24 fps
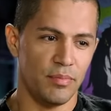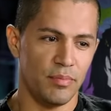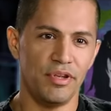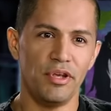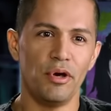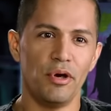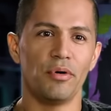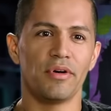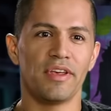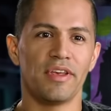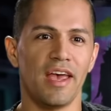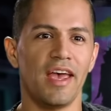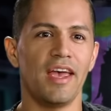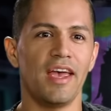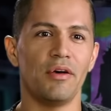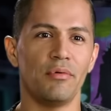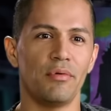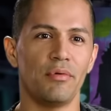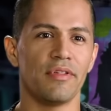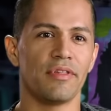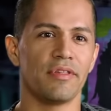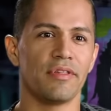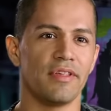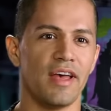be okay
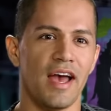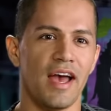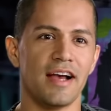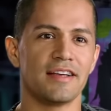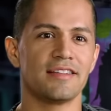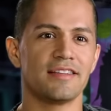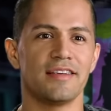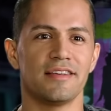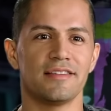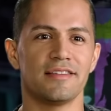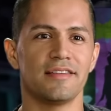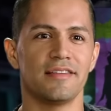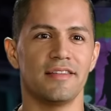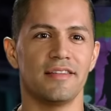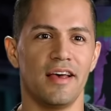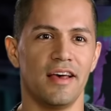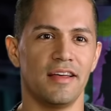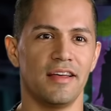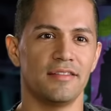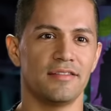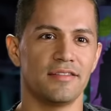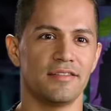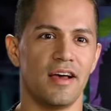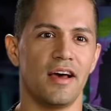with accessing
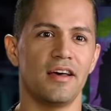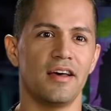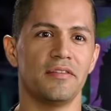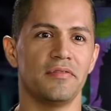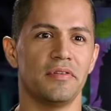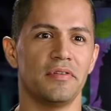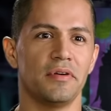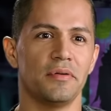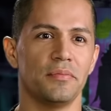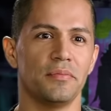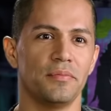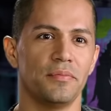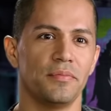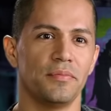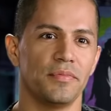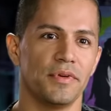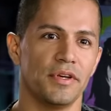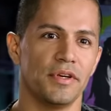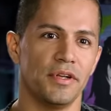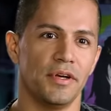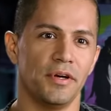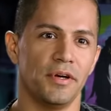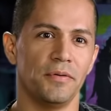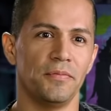that side of him,
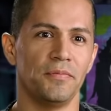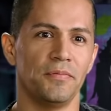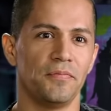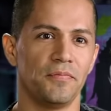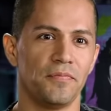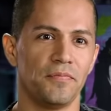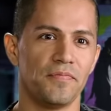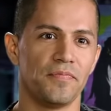you know.